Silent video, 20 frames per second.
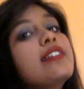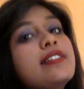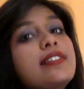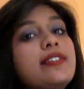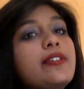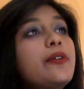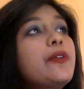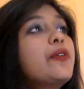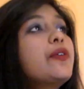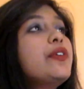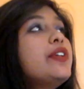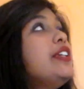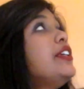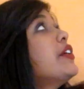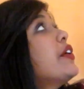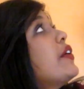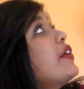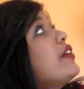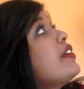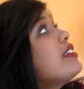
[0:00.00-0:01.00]
So
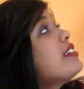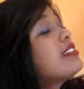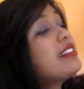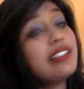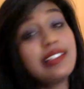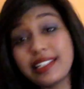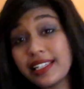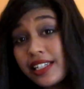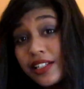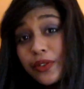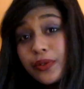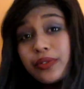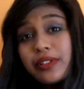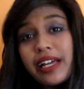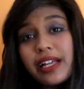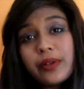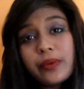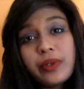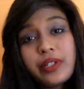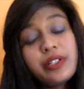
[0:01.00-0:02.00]
here is the link to
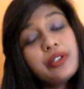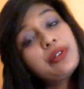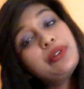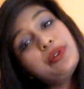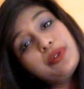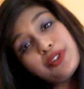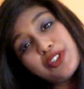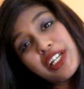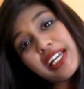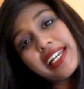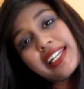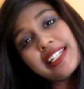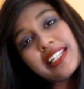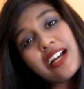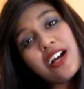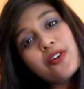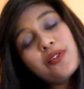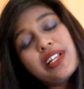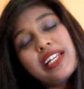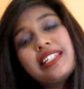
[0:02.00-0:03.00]
that video. Do check it
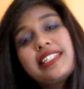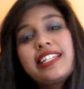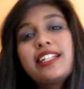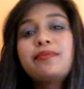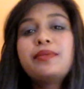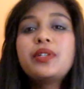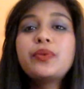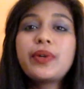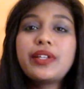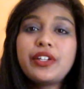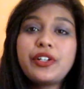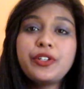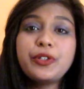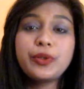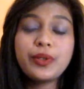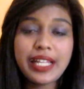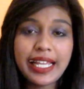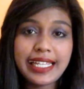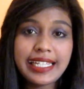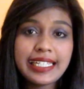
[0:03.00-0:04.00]
out and tell me whether
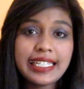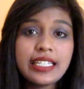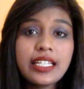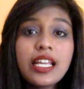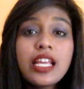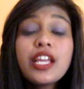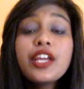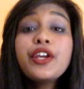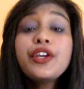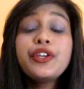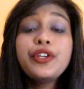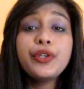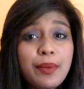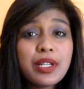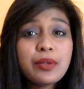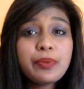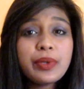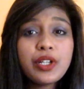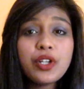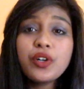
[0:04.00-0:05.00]
you like it.
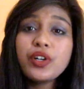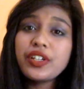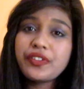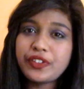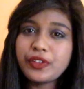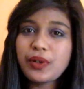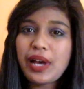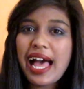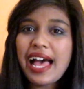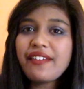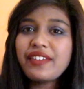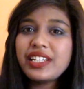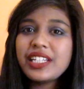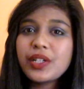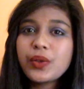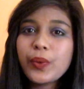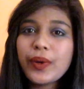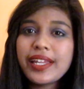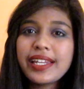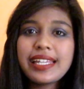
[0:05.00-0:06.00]
Comment below if you have
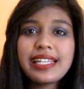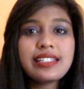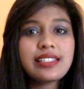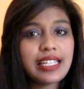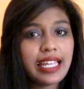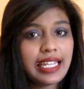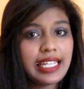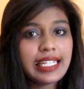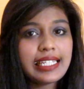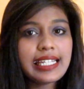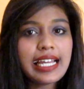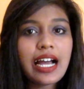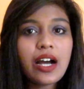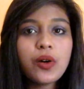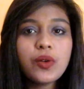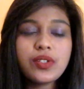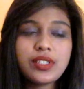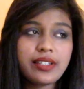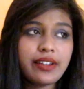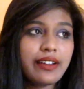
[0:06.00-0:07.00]
any queries, any
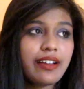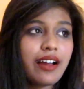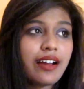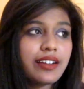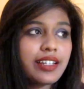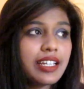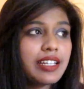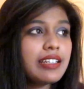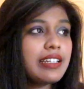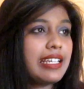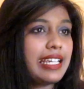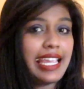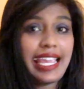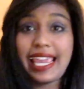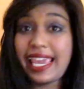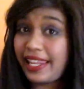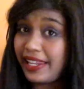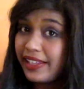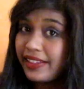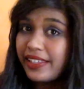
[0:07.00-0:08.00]
doubts regarding
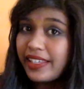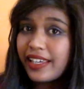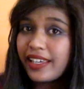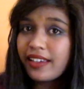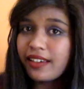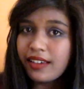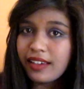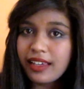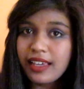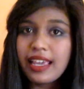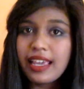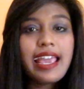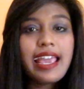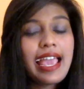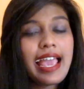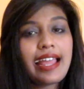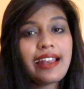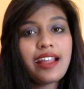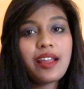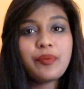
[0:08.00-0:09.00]
anything,
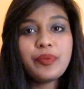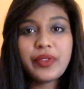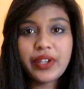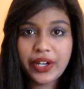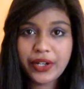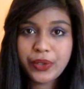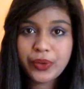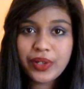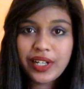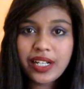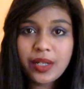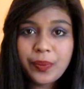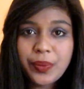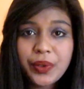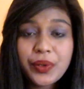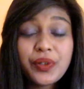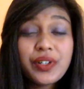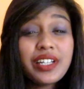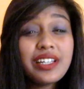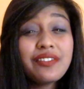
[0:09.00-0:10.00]
and I'm there to help
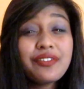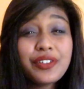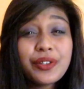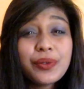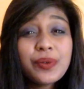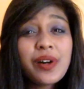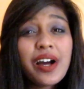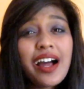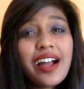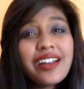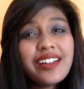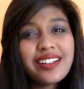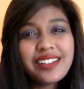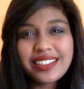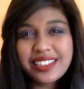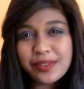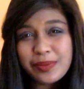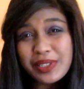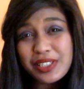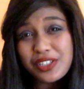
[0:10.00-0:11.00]
you. If you are a
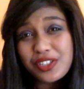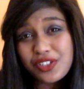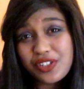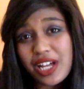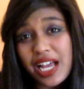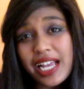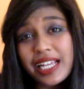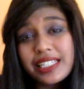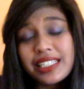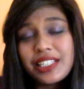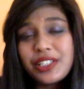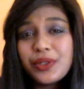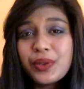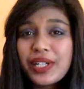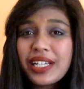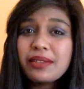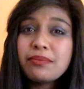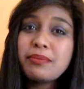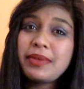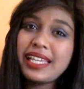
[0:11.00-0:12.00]
little bit shy, then
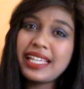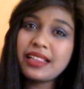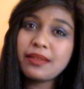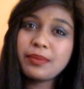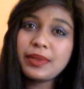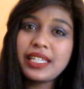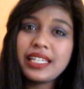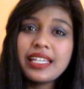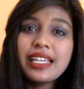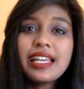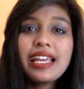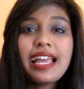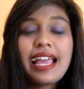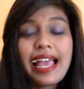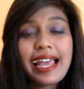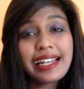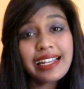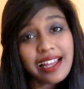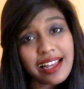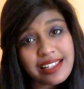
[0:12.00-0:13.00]
you can mail me
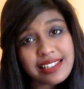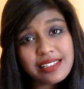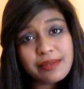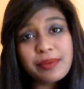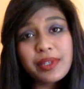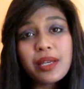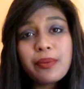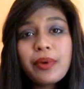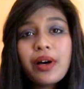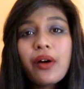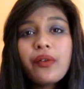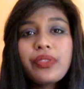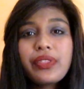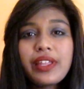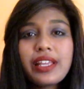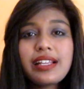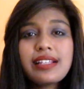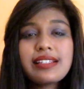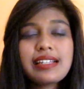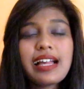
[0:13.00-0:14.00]
and ask me about
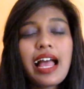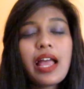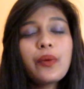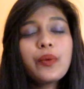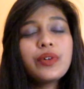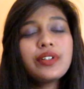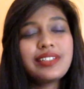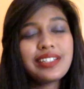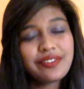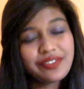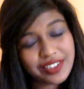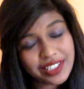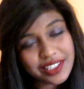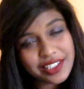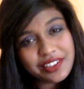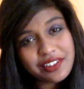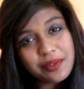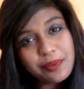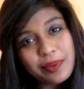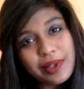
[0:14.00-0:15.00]
things. I would
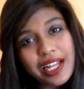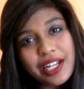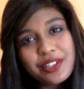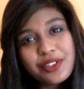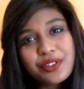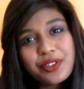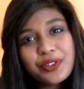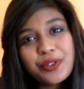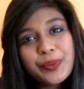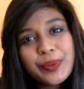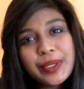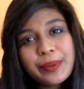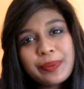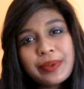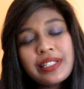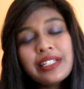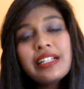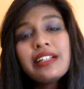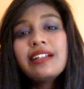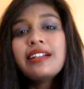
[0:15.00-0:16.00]
definitely reply to you
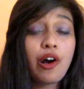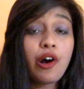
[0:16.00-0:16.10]
people.